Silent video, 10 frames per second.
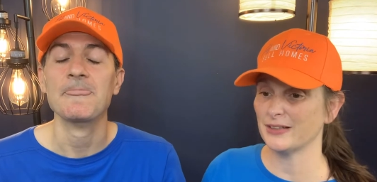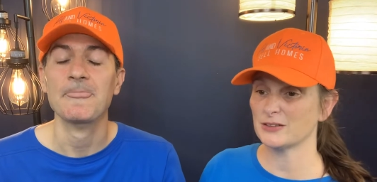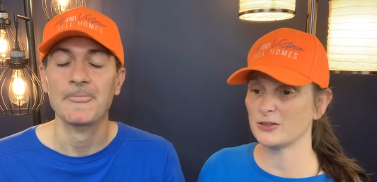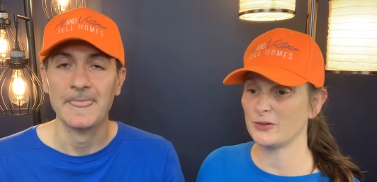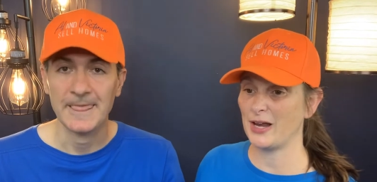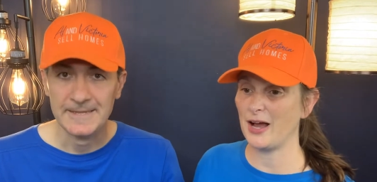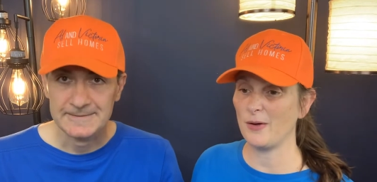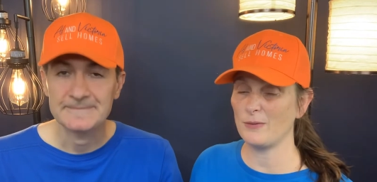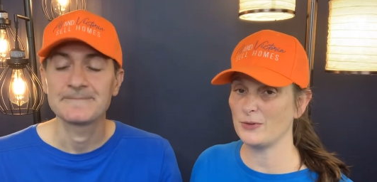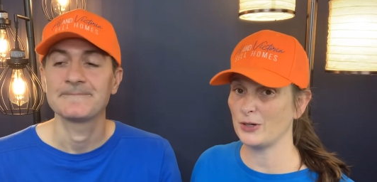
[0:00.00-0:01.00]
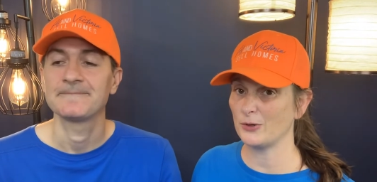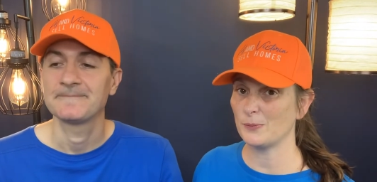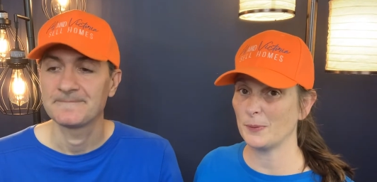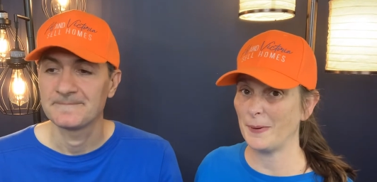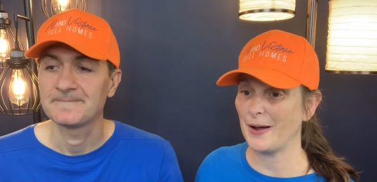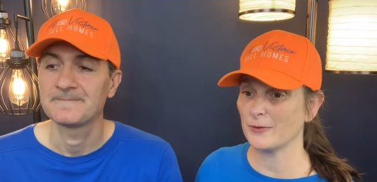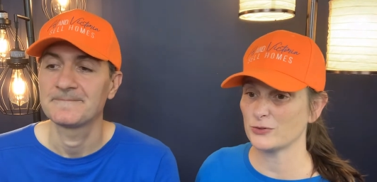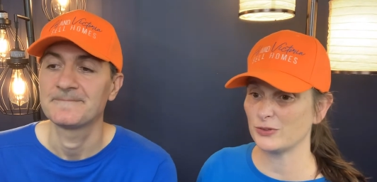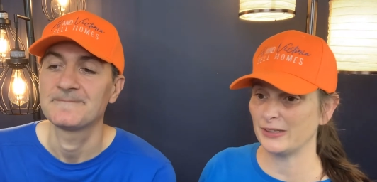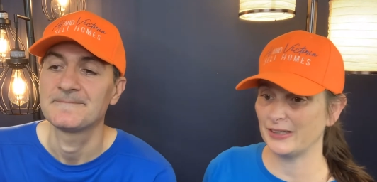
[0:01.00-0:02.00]
Speaker 1: So now the power is
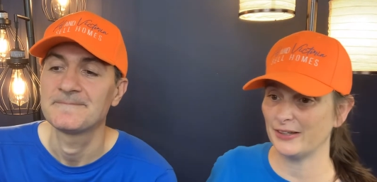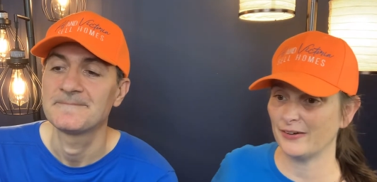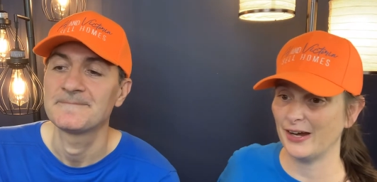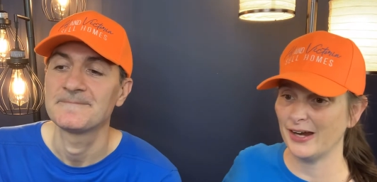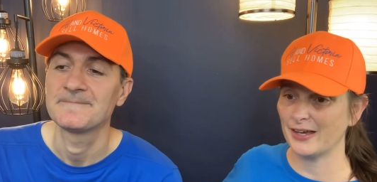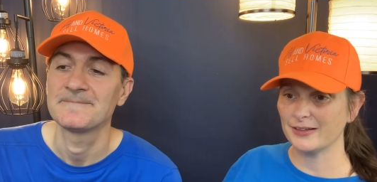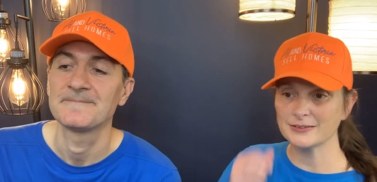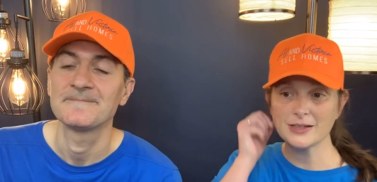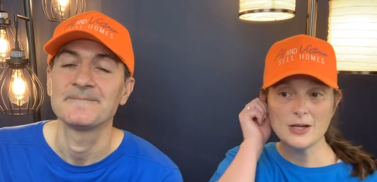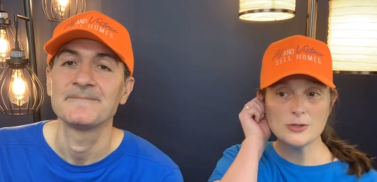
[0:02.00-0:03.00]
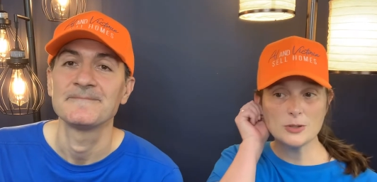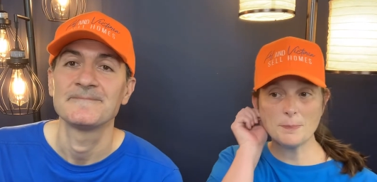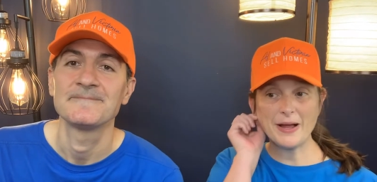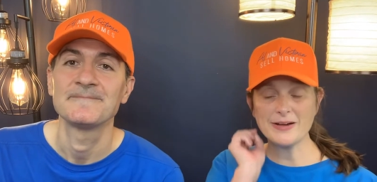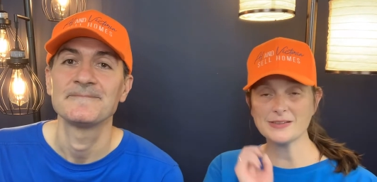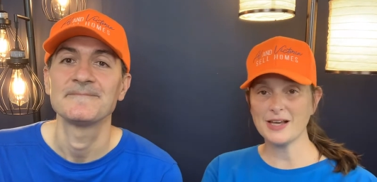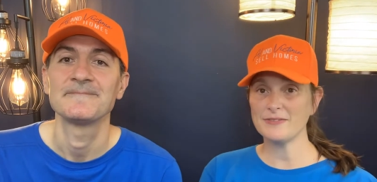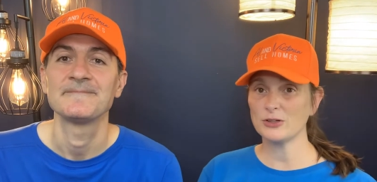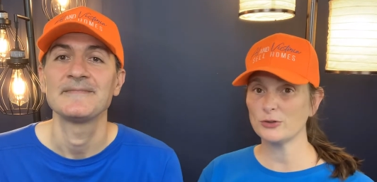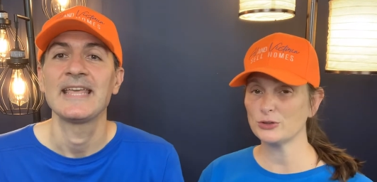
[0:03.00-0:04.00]
really in their hands. Do buyers have
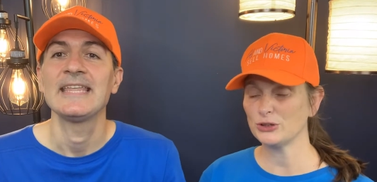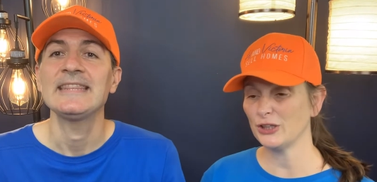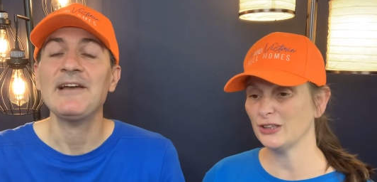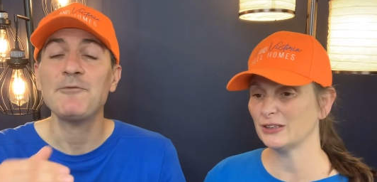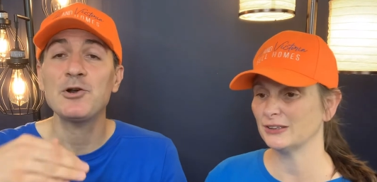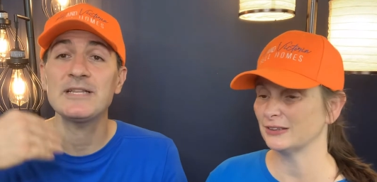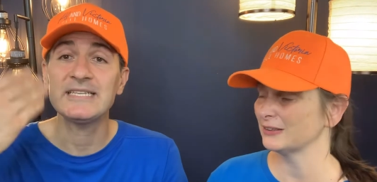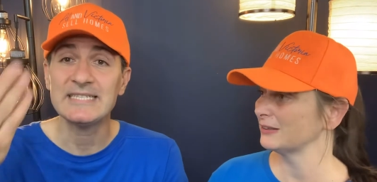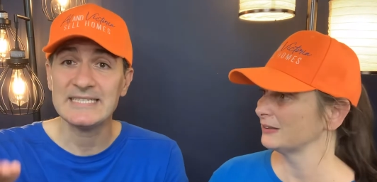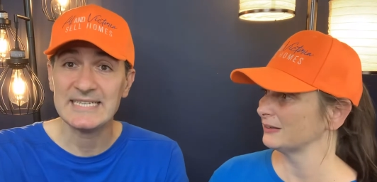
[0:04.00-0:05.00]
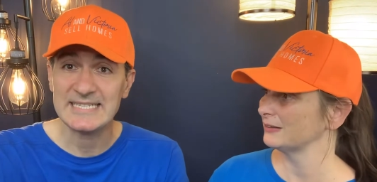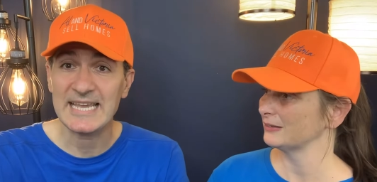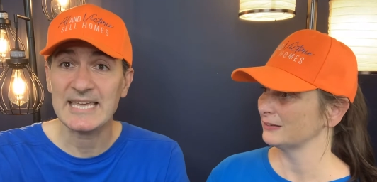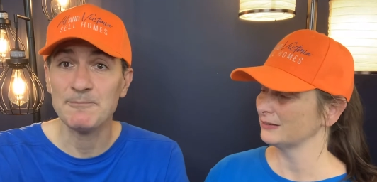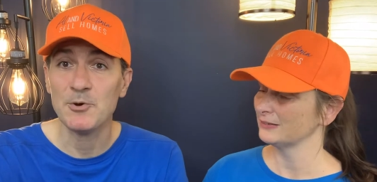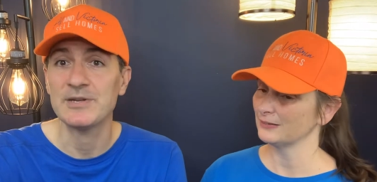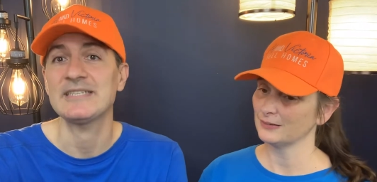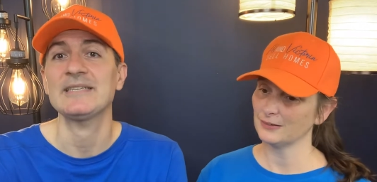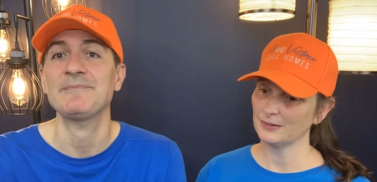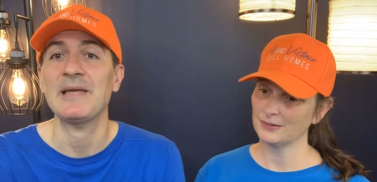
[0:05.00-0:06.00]
negotiation?
Speaker 2: Therefore, this is the second
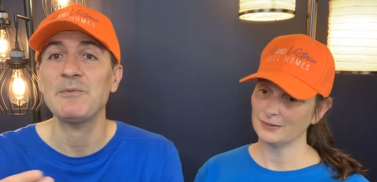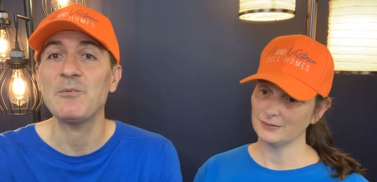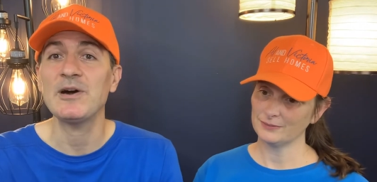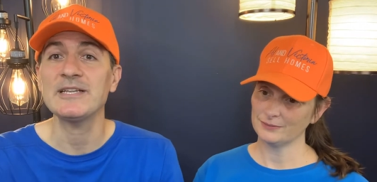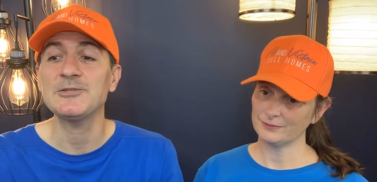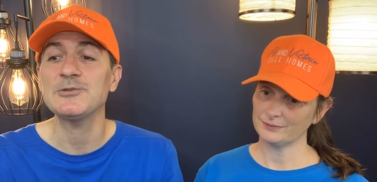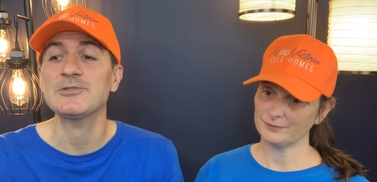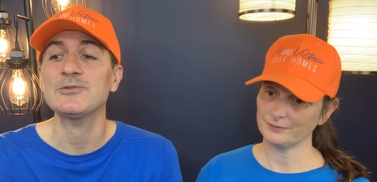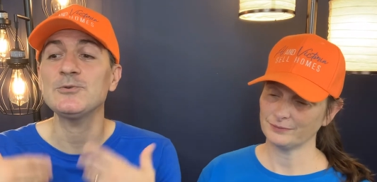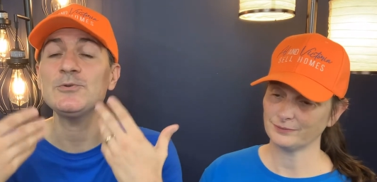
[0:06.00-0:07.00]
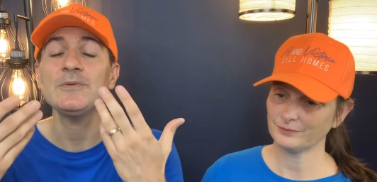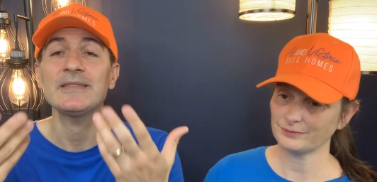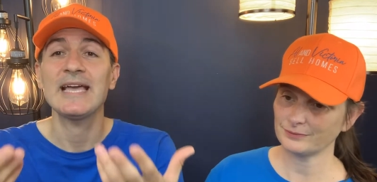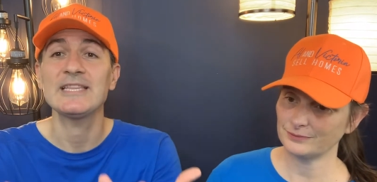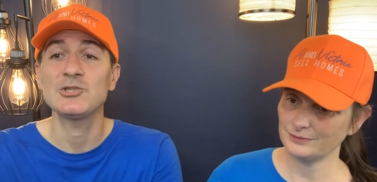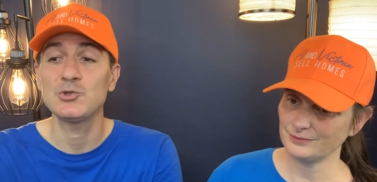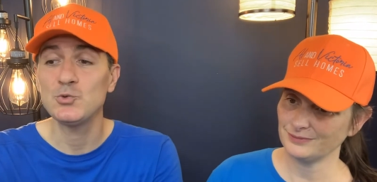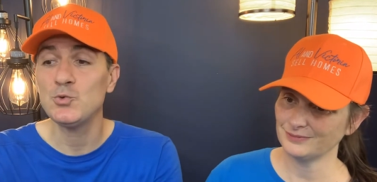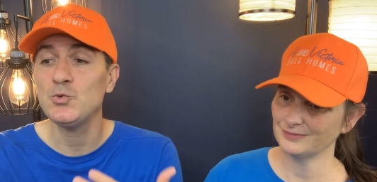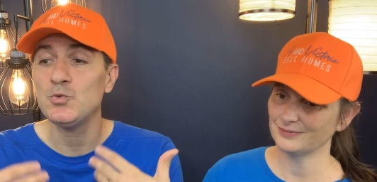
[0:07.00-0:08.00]
bonus tip that we wanted to do, that
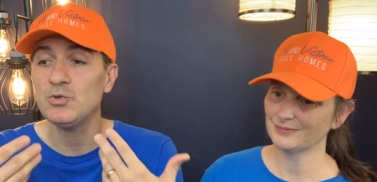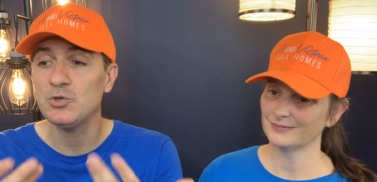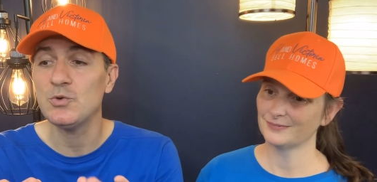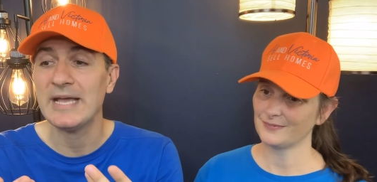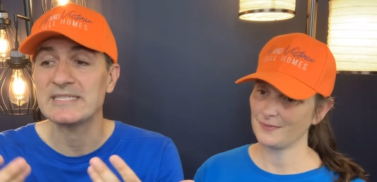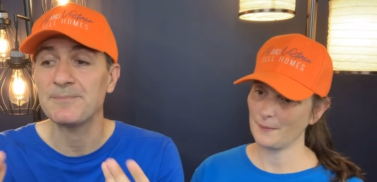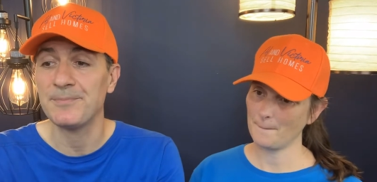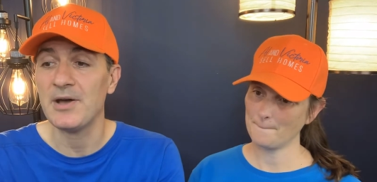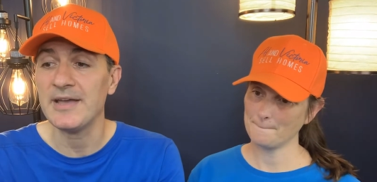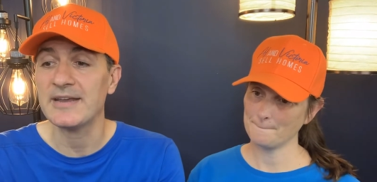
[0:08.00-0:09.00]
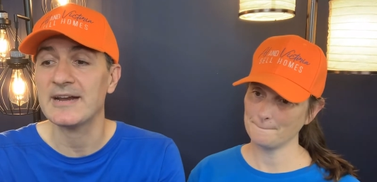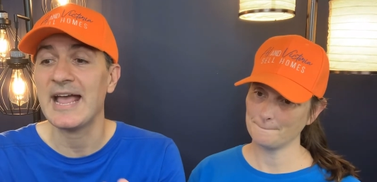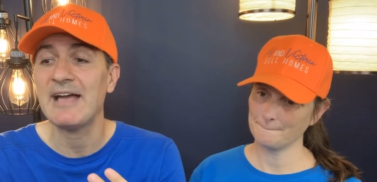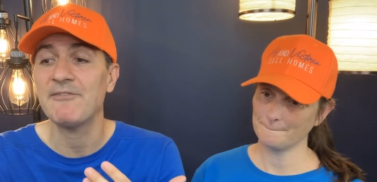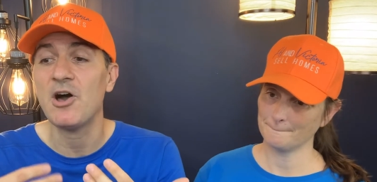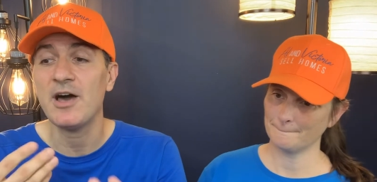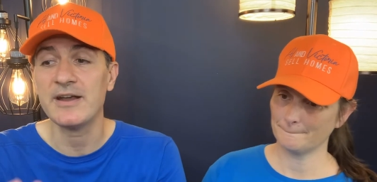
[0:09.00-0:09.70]
do you as a buyer have higher